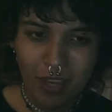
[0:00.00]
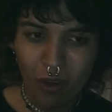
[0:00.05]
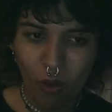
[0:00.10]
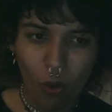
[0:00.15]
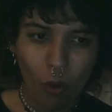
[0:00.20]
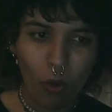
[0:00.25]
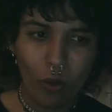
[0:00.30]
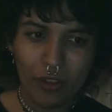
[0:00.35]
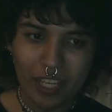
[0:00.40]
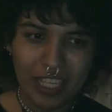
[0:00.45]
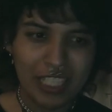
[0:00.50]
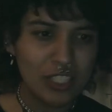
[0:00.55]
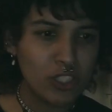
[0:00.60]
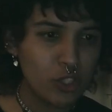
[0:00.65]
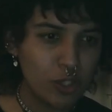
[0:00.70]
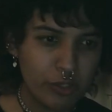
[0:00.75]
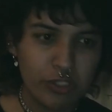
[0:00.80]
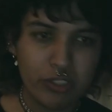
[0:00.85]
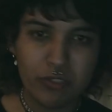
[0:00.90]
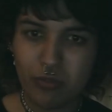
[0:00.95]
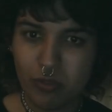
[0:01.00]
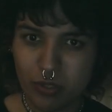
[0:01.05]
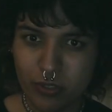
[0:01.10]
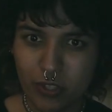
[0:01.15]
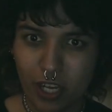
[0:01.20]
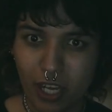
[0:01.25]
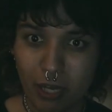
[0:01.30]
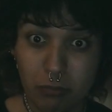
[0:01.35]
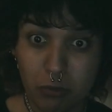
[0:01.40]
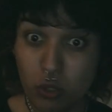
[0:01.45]
All these useful
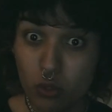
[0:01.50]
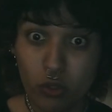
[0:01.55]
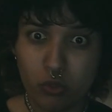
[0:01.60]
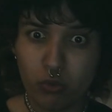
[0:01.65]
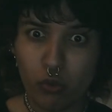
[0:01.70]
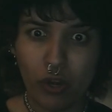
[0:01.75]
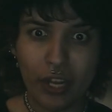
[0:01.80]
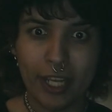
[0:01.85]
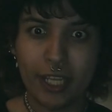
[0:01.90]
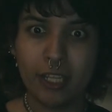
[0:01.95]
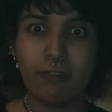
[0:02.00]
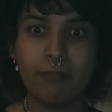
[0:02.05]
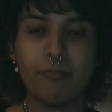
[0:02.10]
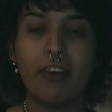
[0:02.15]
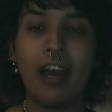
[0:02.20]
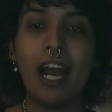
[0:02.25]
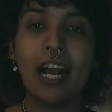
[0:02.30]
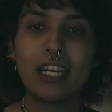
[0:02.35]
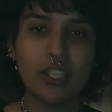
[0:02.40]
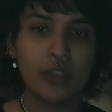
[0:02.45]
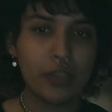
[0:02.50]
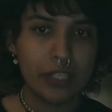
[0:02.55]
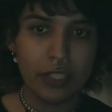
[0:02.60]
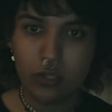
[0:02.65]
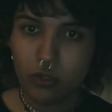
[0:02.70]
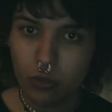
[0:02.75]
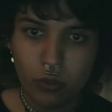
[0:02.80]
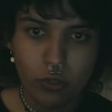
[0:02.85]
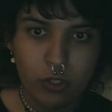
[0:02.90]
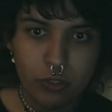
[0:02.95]
jobs. Who's working the
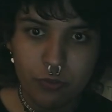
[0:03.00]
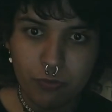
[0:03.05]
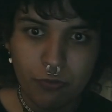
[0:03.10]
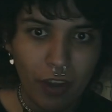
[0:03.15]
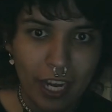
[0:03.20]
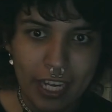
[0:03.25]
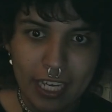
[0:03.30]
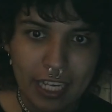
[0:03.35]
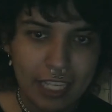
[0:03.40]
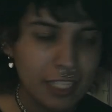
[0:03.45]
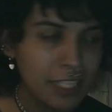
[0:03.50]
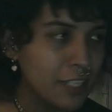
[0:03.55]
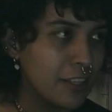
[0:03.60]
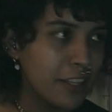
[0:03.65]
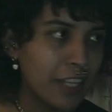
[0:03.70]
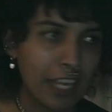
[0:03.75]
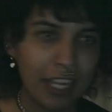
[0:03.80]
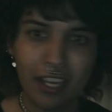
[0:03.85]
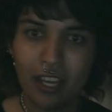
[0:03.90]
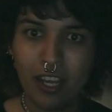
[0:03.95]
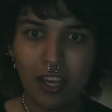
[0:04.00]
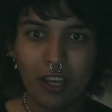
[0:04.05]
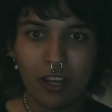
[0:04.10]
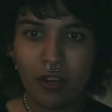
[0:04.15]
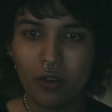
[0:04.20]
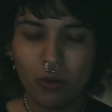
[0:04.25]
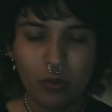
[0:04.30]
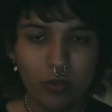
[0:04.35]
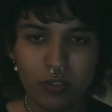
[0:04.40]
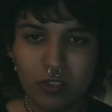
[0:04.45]
factories? Who's finding like
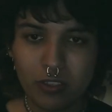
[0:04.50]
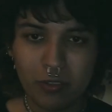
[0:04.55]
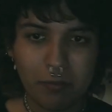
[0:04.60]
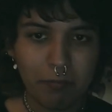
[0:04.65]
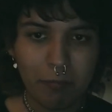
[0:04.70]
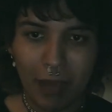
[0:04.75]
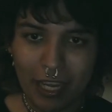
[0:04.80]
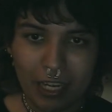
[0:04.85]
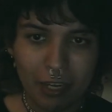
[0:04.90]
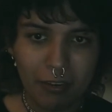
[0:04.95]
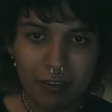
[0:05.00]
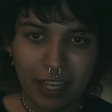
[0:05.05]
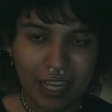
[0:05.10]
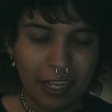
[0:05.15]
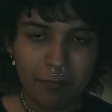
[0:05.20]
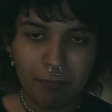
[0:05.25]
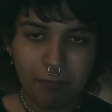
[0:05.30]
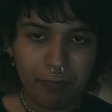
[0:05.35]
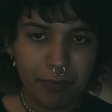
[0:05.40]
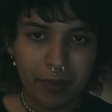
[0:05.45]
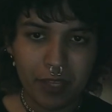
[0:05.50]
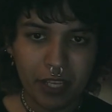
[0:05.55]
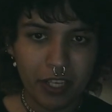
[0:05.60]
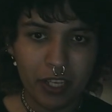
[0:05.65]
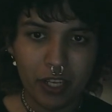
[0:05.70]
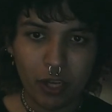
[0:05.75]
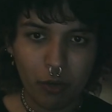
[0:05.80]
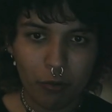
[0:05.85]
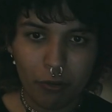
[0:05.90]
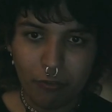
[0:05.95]
who's man like
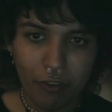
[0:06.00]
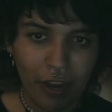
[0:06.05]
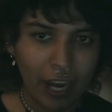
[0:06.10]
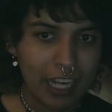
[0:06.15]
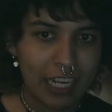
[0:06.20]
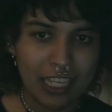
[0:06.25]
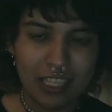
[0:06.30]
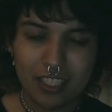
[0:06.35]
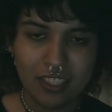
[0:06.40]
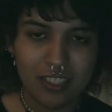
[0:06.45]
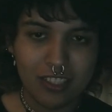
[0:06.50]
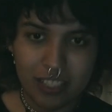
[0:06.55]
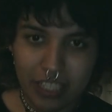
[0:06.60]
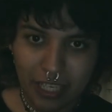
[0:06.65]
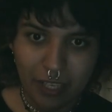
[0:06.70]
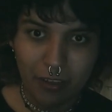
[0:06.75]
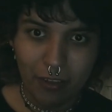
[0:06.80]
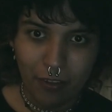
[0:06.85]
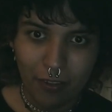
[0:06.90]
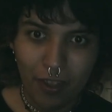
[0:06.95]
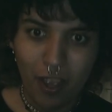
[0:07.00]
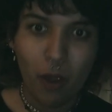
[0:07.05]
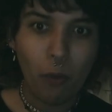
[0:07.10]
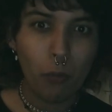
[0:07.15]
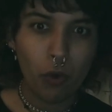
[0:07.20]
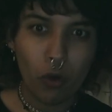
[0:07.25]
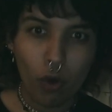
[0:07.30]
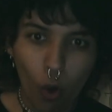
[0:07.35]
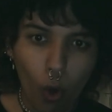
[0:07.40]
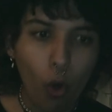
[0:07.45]
refining the steel?
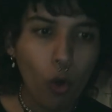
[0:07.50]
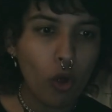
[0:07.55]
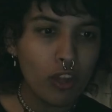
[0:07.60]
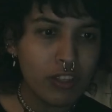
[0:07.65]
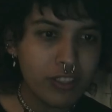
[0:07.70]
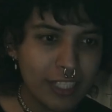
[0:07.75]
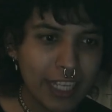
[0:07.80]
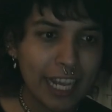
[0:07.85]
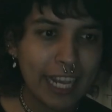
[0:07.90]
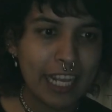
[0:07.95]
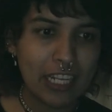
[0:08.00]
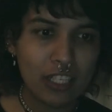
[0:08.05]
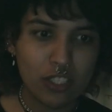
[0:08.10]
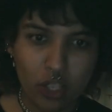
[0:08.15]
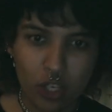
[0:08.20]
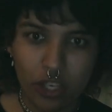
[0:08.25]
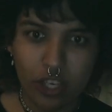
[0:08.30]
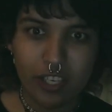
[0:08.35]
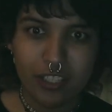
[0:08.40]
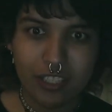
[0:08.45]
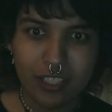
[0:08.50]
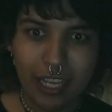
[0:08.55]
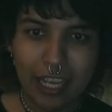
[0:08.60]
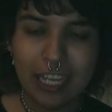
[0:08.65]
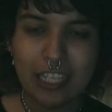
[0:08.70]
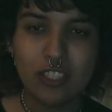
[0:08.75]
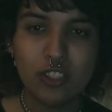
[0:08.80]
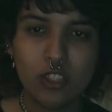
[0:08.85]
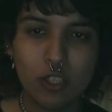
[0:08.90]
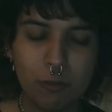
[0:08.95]
We're all taking turns
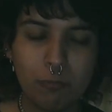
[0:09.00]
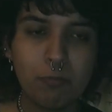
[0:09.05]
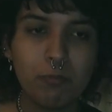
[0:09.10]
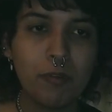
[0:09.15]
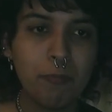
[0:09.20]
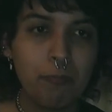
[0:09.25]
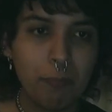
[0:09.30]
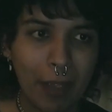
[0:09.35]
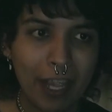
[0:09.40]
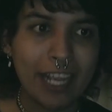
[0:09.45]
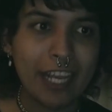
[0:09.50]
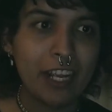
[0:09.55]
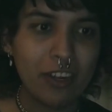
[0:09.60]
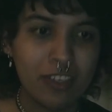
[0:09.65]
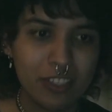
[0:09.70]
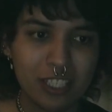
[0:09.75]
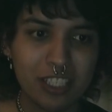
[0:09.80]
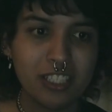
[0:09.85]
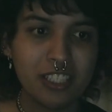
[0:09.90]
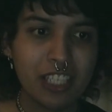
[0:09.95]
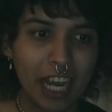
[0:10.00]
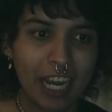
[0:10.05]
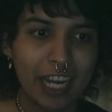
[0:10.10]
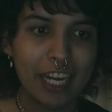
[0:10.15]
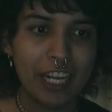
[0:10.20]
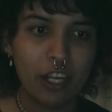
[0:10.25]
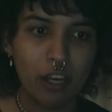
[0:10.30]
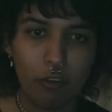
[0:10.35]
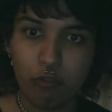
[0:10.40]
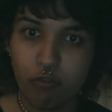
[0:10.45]
into making our
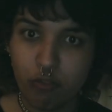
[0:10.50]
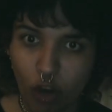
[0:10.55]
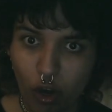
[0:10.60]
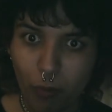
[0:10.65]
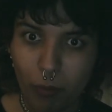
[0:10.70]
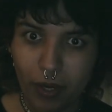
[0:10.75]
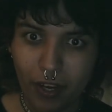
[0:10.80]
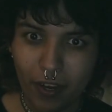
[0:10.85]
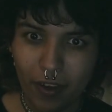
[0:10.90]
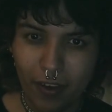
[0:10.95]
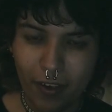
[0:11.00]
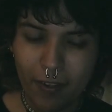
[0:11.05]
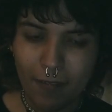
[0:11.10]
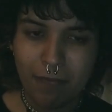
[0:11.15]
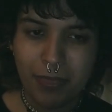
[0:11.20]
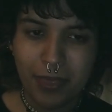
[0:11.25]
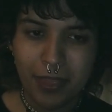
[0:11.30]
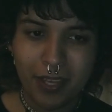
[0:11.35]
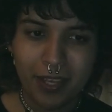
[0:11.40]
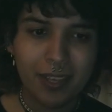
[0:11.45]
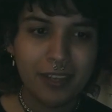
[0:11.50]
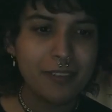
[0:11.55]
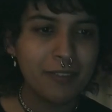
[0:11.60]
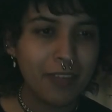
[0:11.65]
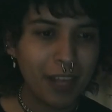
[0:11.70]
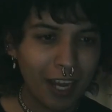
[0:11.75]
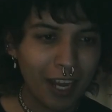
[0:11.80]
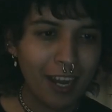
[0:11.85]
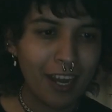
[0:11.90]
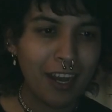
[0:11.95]
society go forward.
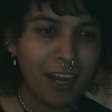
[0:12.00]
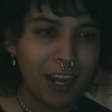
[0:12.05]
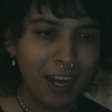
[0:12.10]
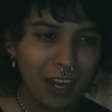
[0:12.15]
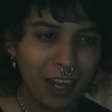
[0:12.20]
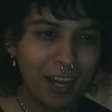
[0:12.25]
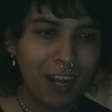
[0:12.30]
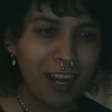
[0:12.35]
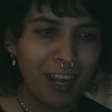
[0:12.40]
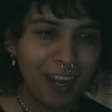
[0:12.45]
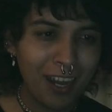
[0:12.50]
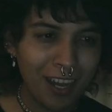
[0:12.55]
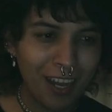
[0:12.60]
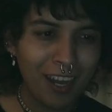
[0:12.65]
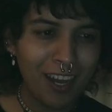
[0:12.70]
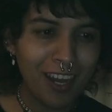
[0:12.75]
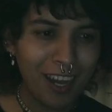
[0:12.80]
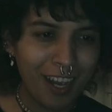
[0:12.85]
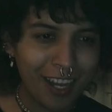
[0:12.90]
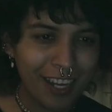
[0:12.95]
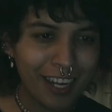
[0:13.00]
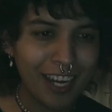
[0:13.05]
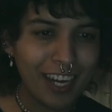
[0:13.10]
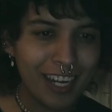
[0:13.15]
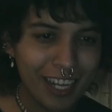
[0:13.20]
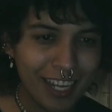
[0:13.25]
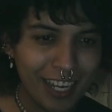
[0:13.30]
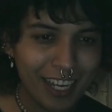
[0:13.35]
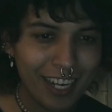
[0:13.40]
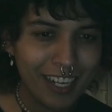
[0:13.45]
Ah, I
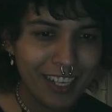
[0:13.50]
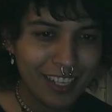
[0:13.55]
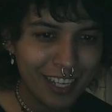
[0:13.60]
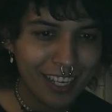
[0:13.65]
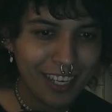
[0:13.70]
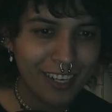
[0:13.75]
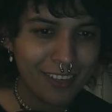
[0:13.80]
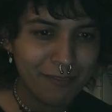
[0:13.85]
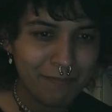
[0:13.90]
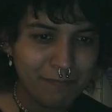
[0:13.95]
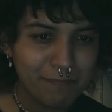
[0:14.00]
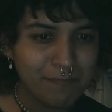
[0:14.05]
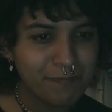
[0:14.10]
kind of get it now.